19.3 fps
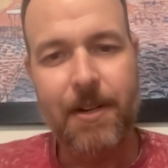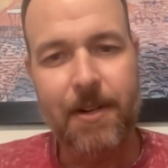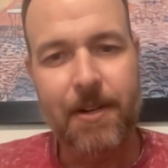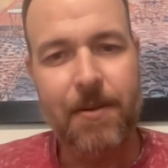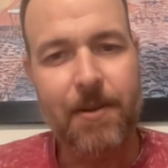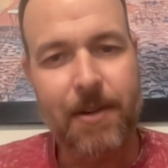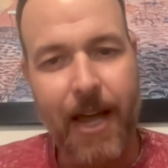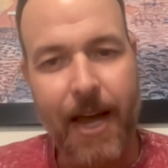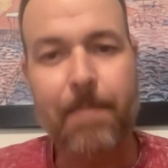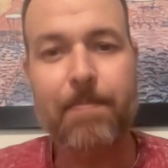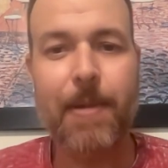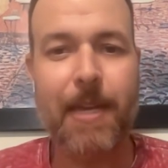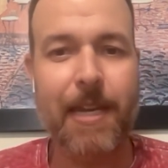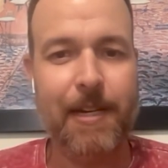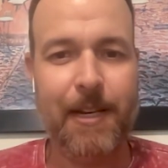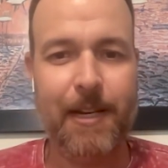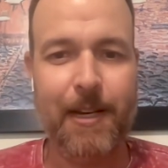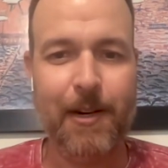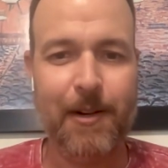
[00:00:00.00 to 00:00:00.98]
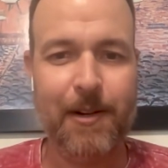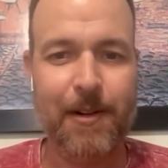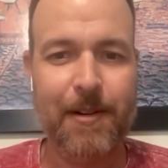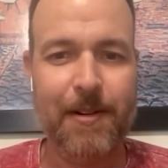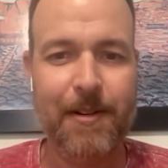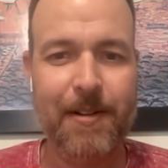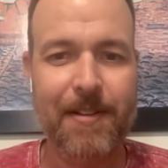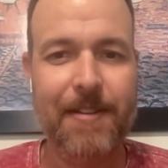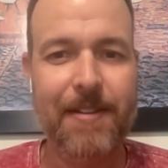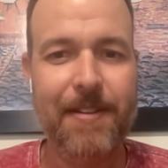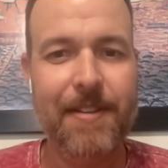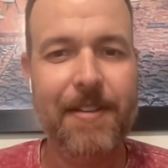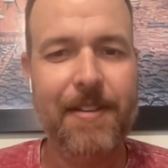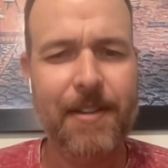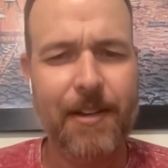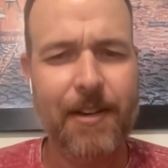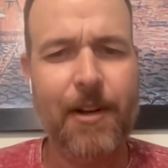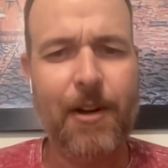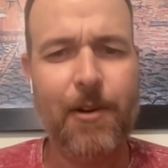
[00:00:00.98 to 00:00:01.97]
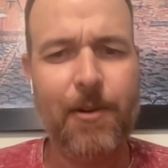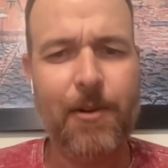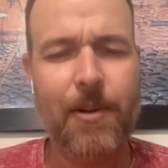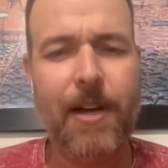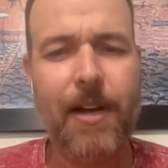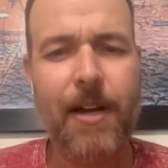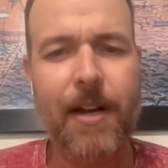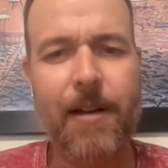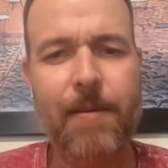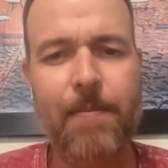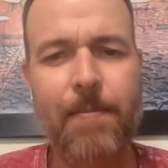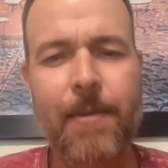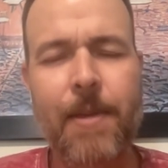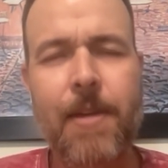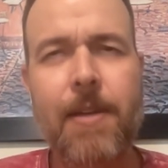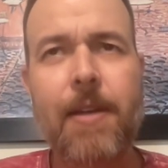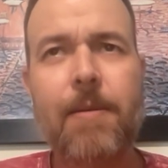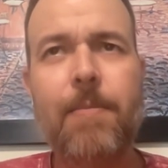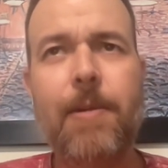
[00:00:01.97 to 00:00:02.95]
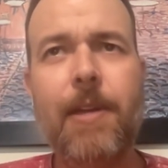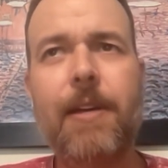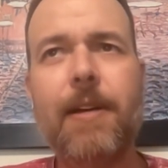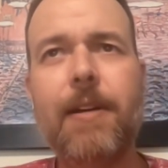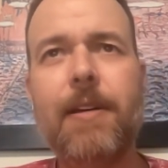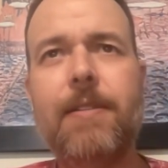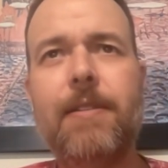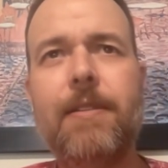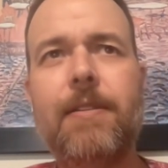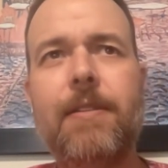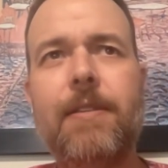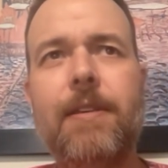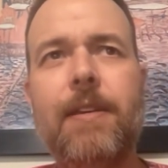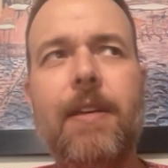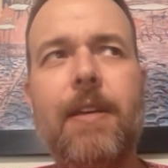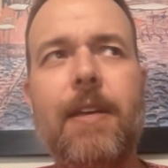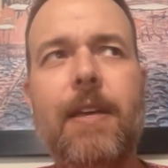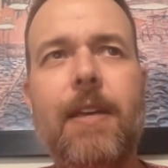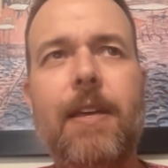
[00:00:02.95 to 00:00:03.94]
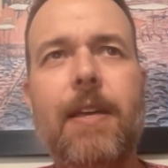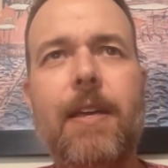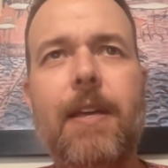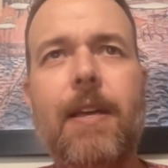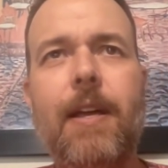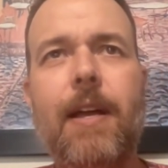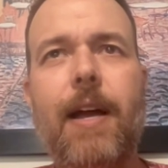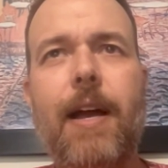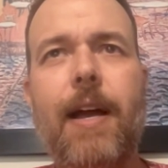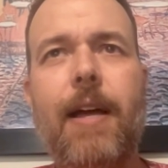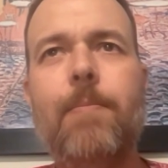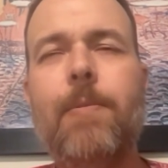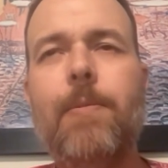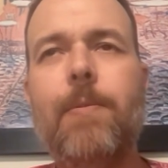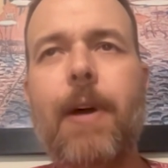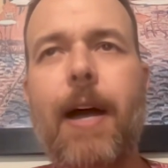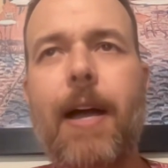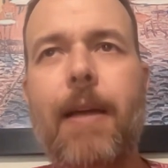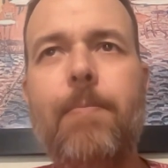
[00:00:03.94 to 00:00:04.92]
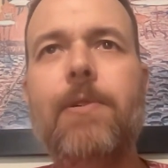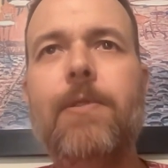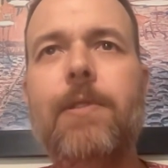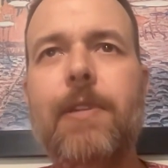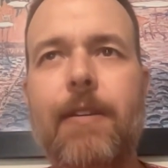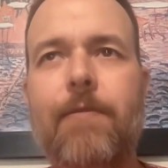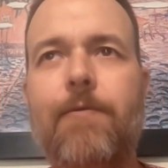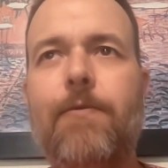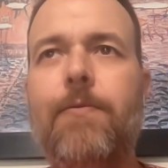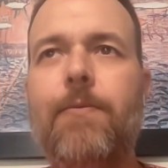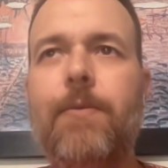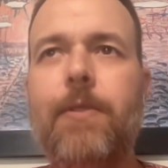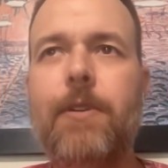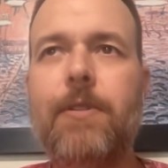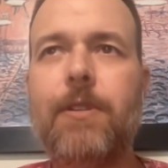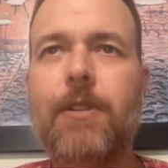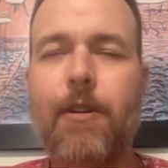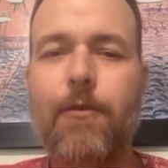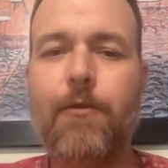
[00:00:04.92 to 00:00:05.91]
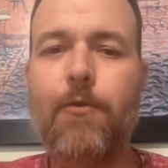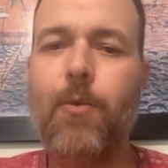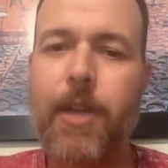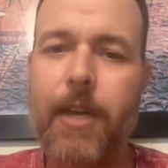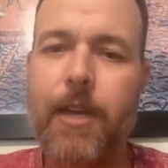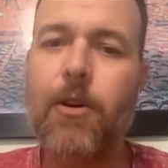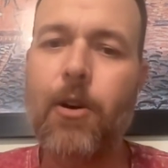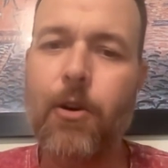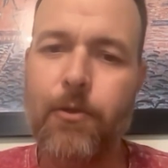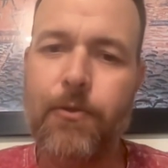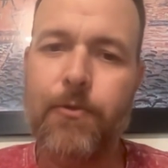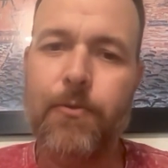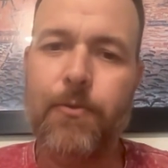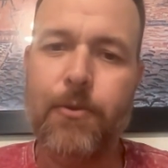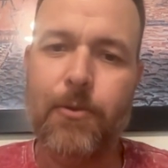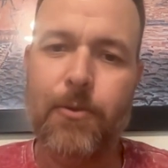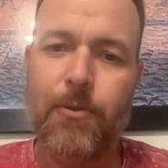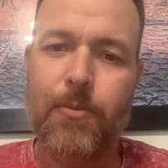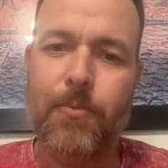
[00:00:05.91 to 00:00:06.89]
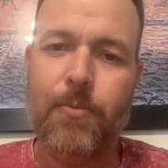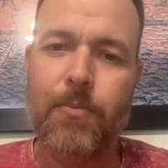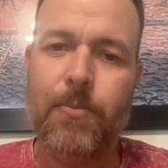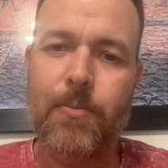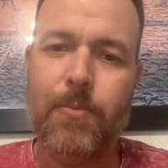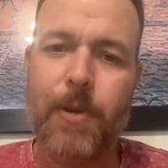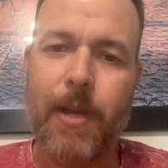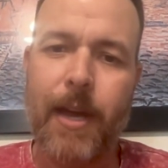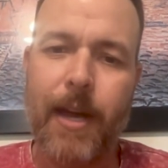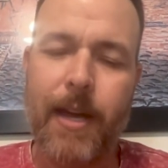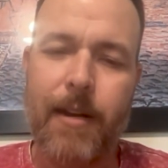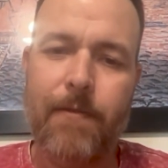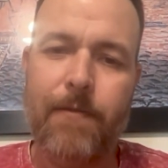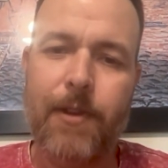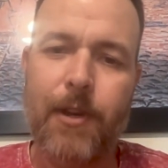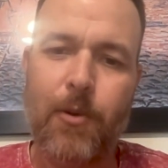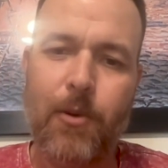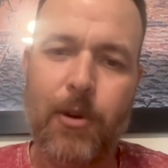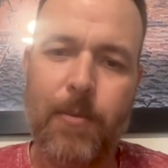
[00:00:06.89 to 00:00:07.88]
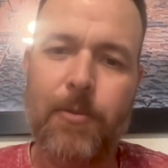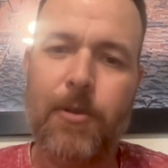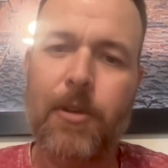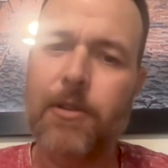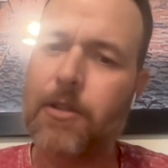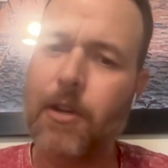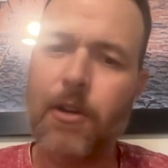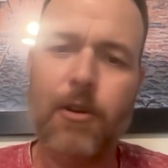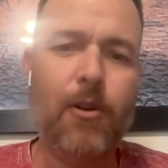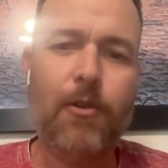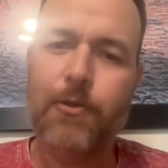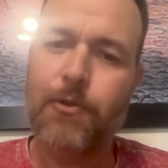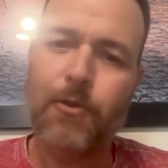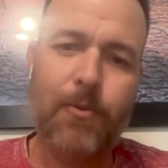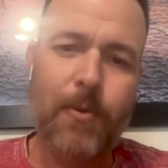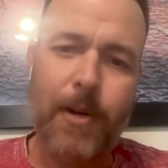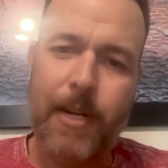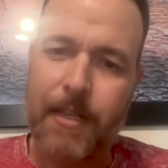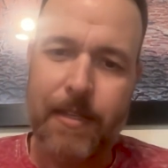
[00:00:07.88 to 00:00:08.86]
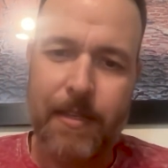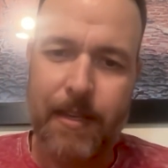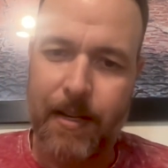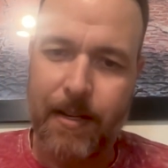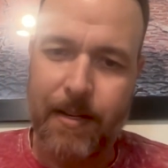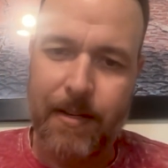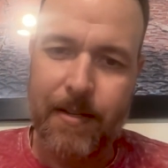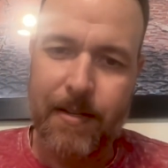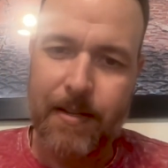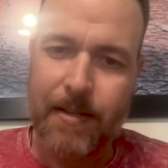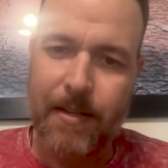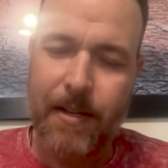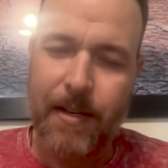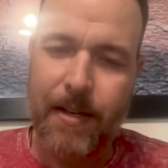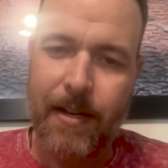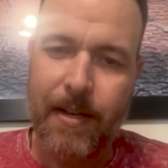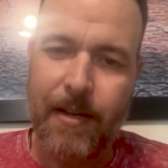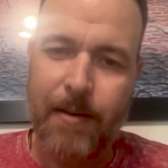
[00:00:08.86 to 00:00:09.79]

not being here. Yeah. You know, um, because I, I believe the stuff we go through kind of equips us to go through anything. Um,